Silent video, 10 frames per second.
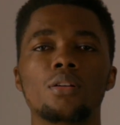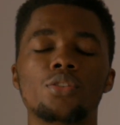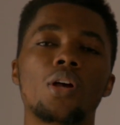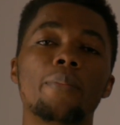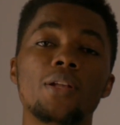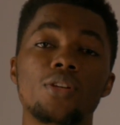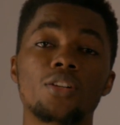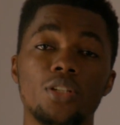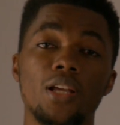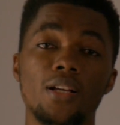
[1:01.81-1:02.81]
So I'm here to
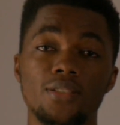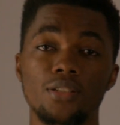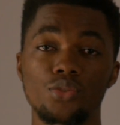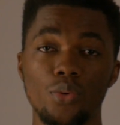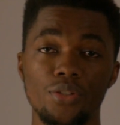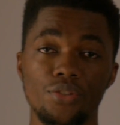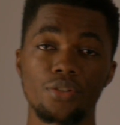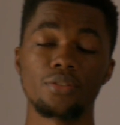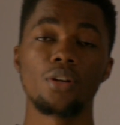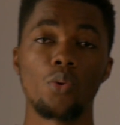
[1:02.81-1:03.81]
actually answer this
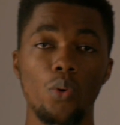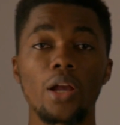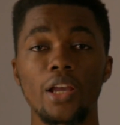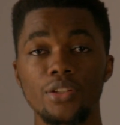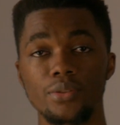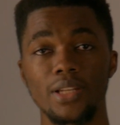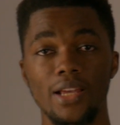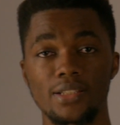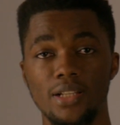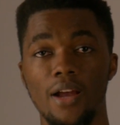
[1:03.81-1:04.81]
question. What can you do
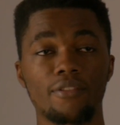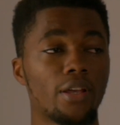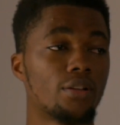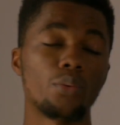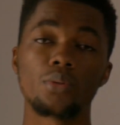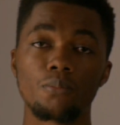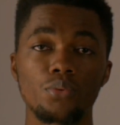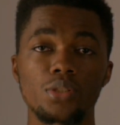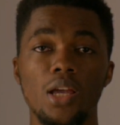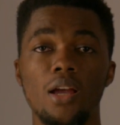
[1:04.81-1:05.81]
next after you're done with the
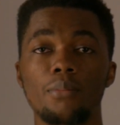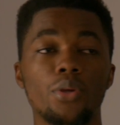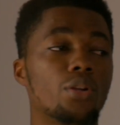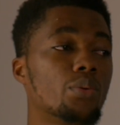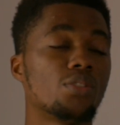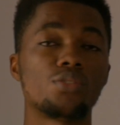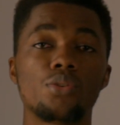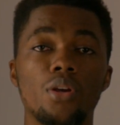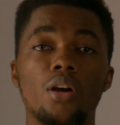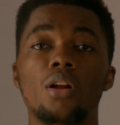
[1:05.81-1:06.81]
boot camp, you're done with the
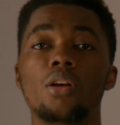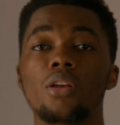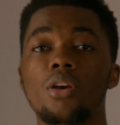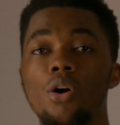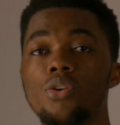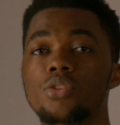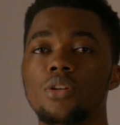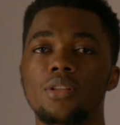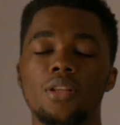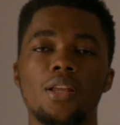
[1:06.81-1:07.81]
tutorial, a course,
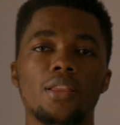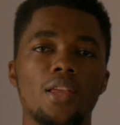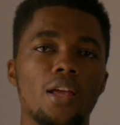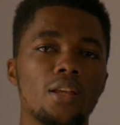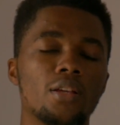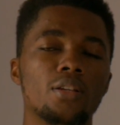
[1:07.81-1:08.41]
or anything like that?